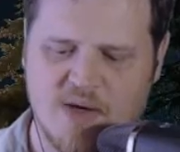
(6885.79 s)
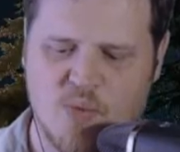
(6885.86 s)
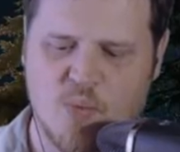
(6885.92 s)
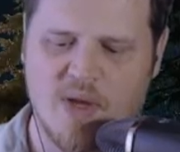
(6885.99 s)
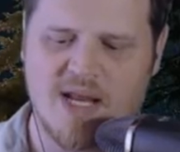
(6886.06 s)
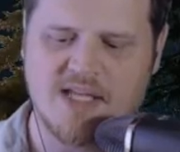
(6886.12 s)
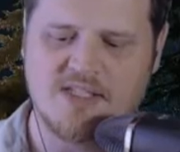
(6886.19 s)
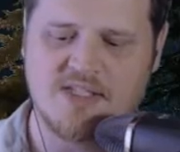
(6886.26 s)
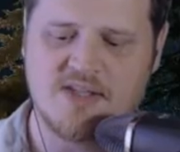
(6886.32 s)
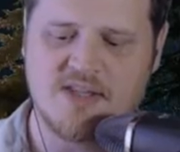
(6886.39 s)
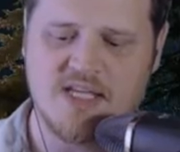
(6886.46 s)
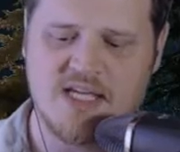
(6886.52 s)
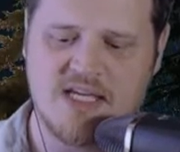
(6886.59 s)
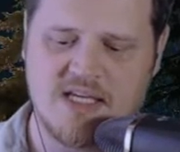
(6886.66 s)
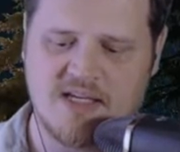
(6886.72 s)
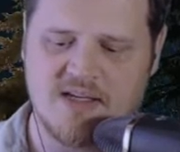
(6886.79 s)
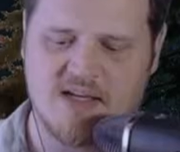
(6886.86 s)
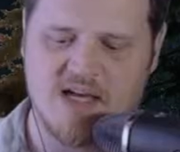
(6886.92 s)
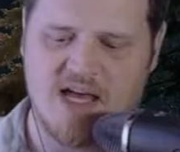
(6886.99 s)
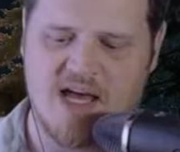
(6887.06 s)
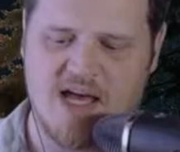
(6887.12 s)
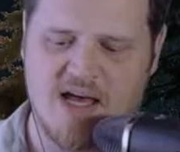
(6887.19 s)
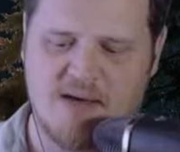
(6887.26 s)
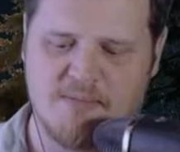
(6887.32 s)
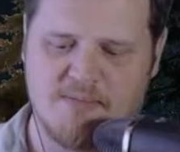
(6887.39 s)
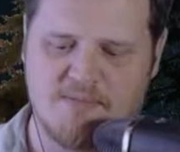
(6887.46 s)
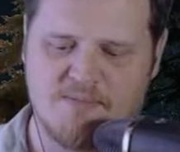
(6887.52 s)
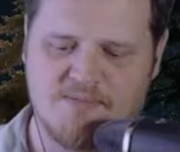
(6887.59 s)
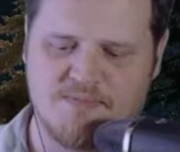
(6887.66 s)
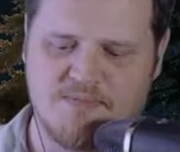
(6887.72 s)
When I did the
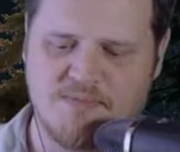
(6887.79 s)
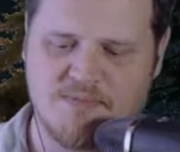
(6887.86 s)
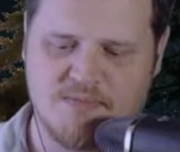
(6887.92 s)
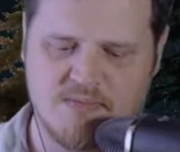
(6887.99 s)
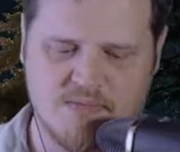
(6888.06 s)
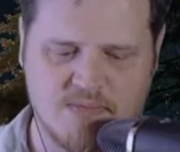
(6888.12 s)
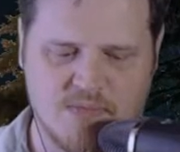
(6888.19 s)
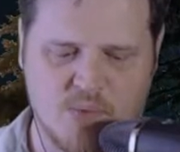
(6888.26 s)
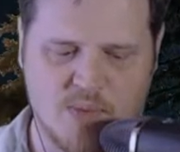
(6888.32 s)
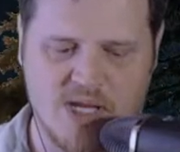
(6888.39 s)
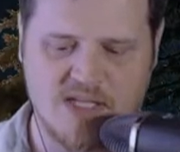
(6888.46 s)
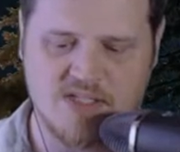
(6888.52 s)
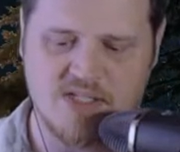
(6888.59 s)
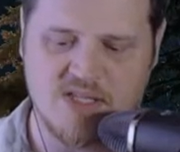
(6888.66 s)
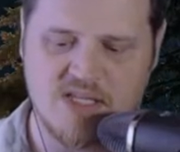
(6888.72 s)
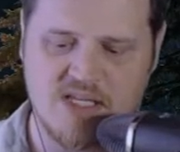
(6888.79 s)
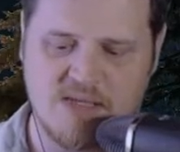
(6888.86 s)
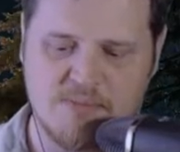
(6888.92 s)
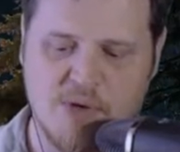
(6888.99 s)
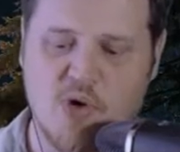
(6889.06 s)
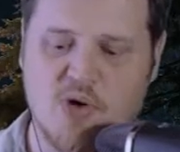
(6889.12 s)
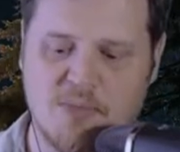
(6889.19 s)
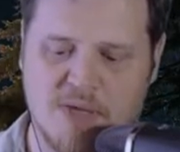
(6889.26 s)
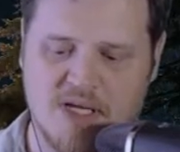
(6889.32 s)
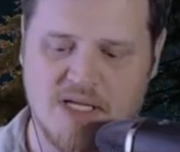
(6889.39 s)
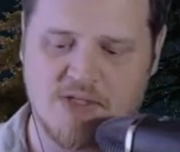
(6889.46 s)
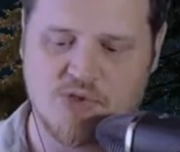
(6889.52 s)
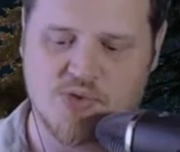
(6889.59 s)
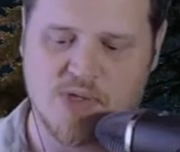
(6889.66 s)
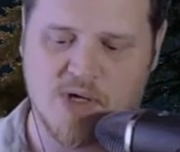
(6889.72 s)
Pokemon
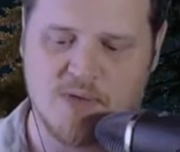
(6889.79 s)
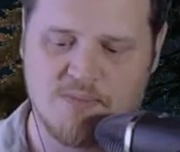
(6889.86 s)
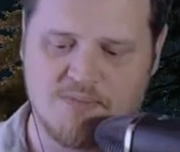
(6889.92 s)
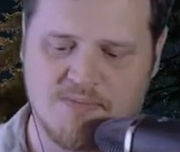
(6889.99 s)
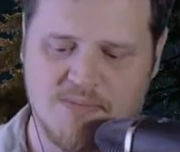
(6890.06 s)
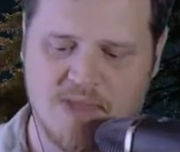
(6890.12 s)
intro,